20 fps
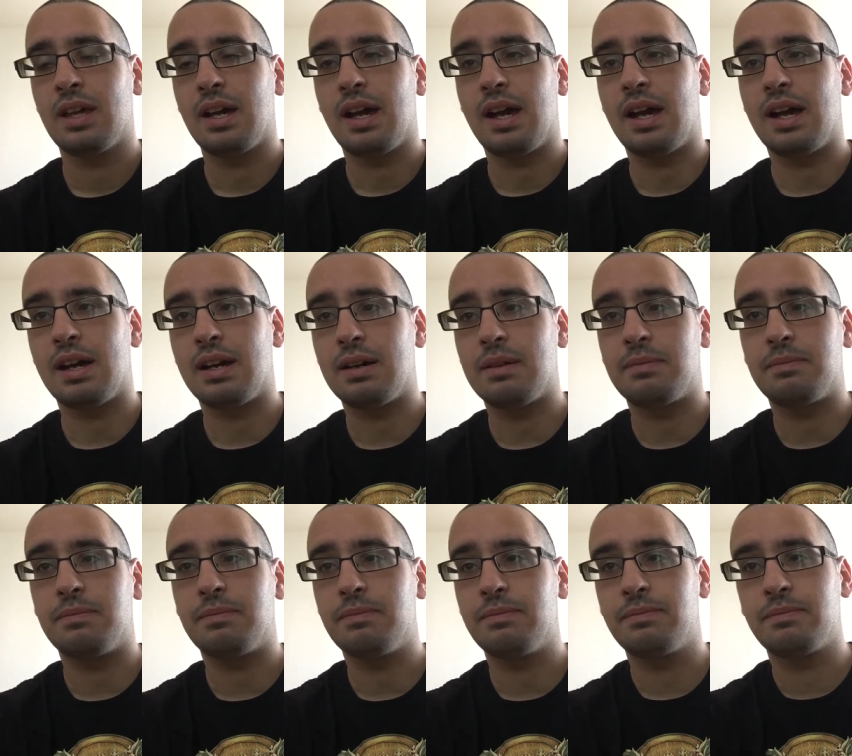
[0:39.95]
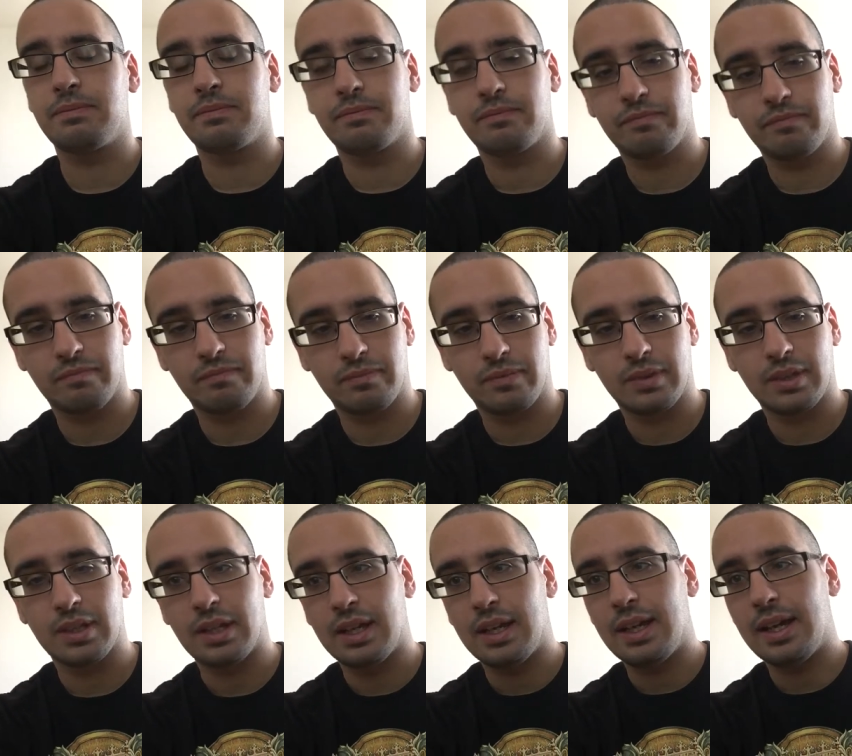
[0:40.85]
Um,
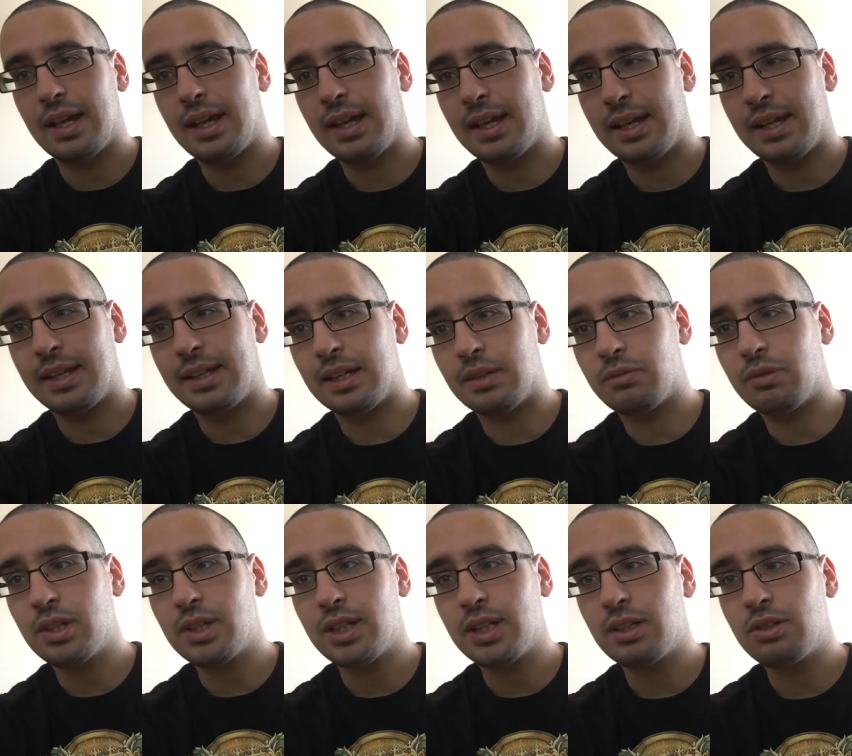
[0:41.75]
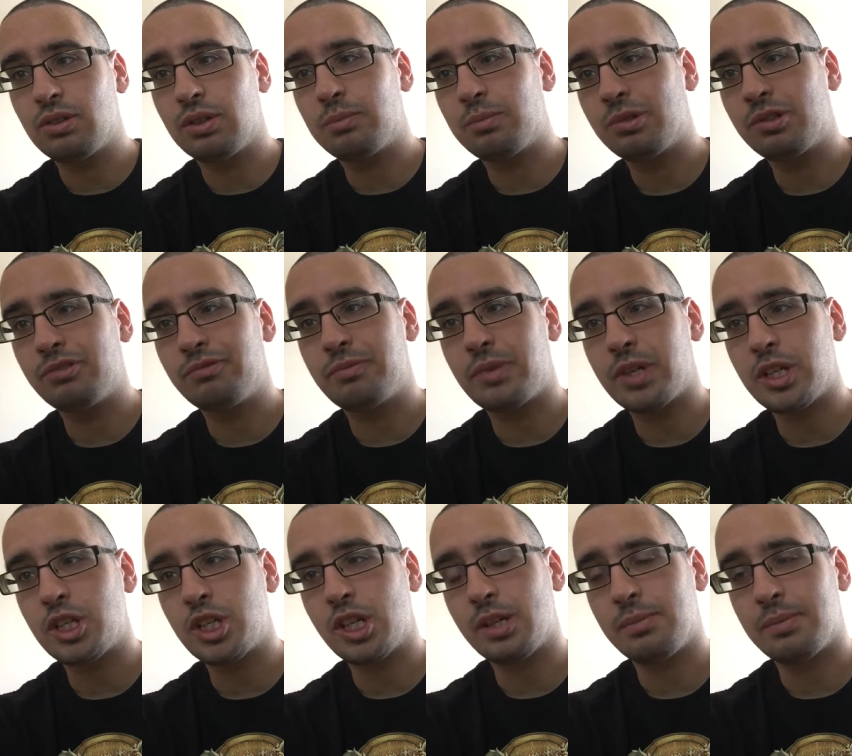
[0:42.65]
and I wanted to improve my
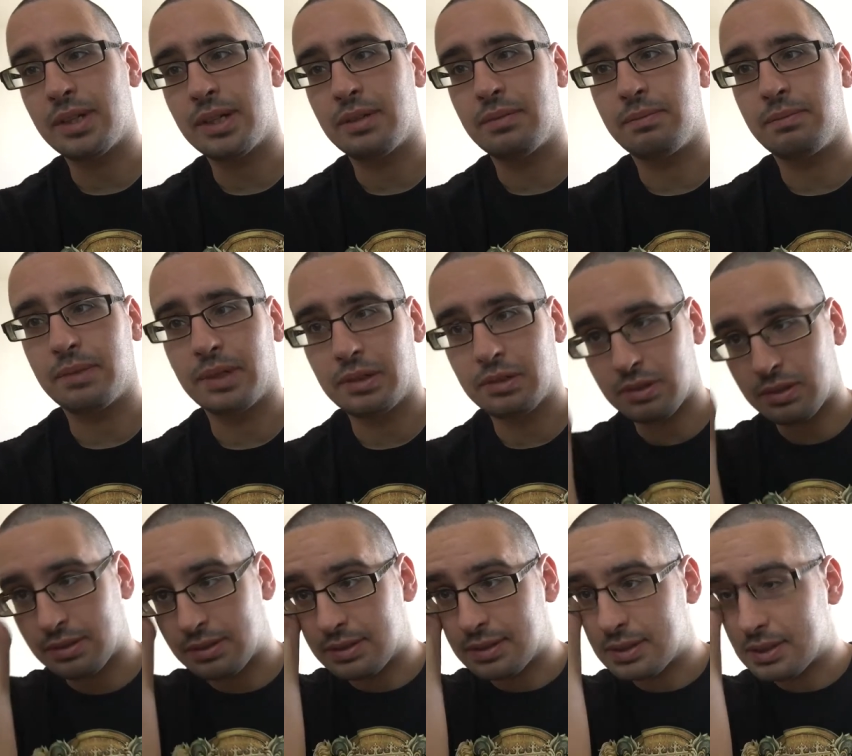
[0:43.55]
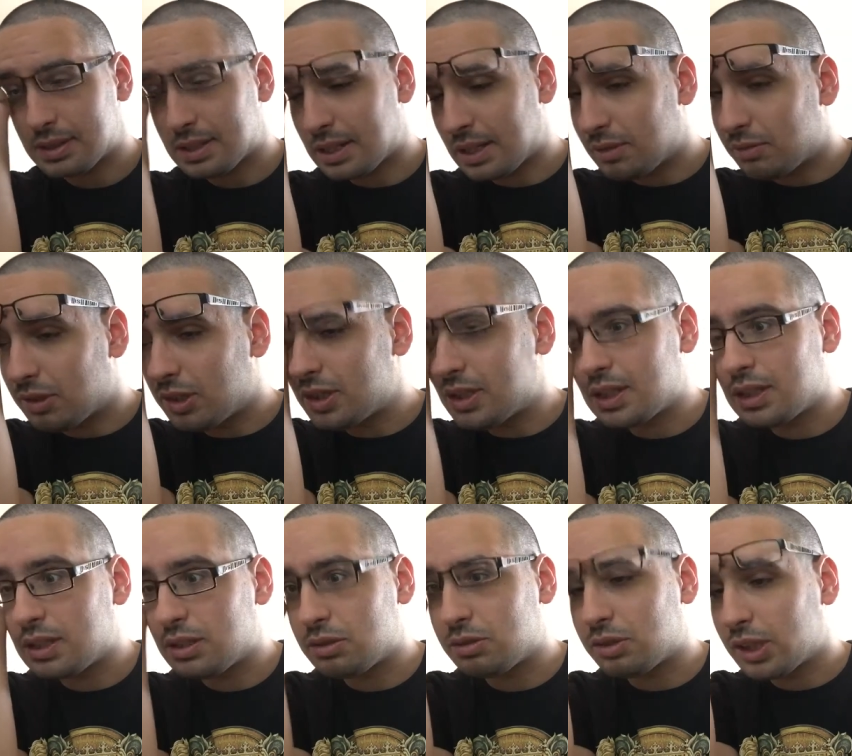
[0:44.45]
German because I
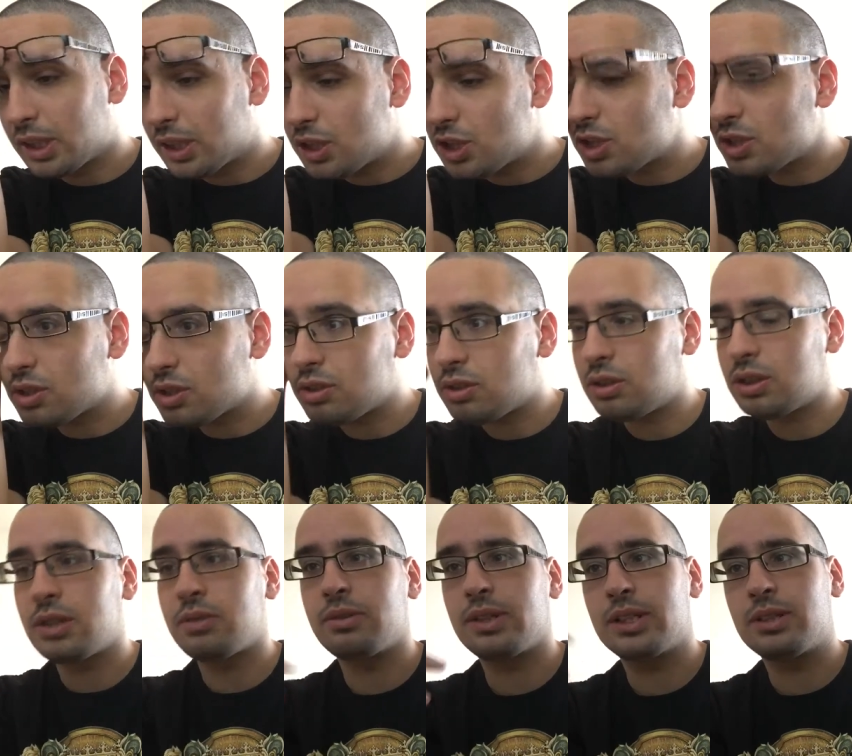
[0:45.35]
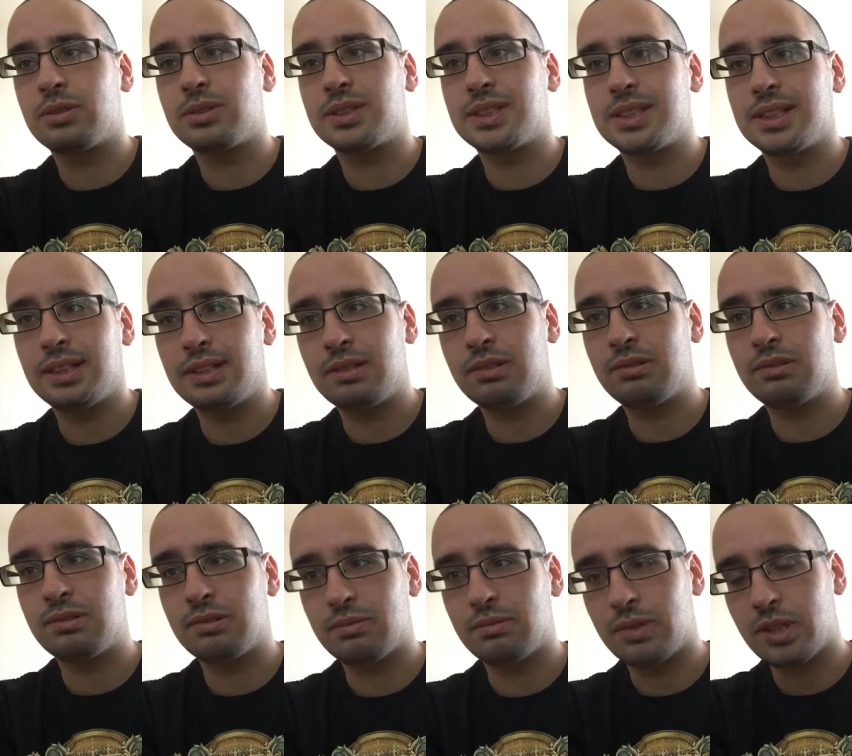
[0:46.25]
wanted to reach all the way to
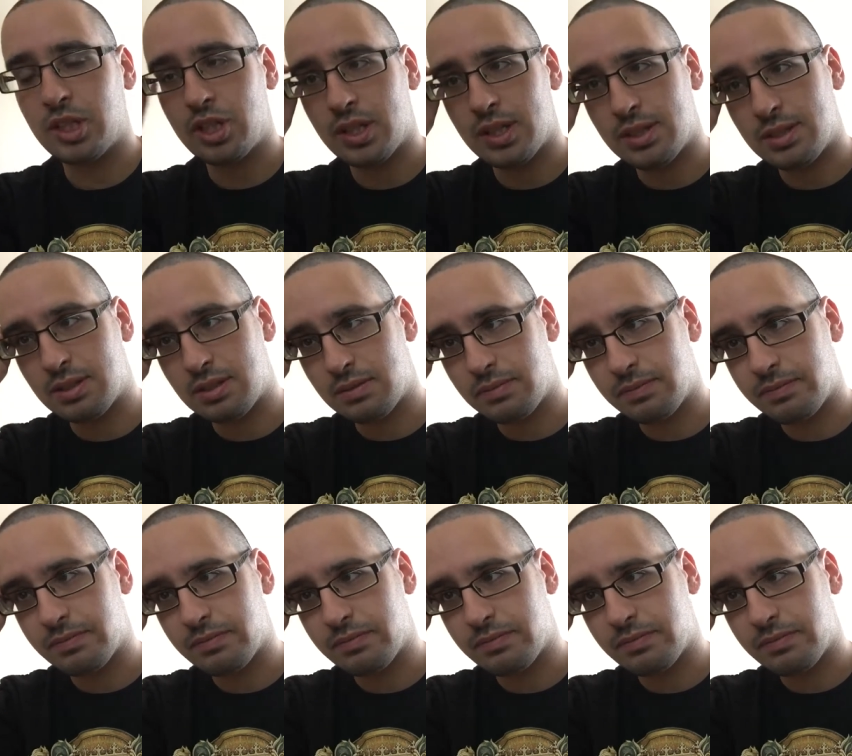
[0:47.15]
C2, which is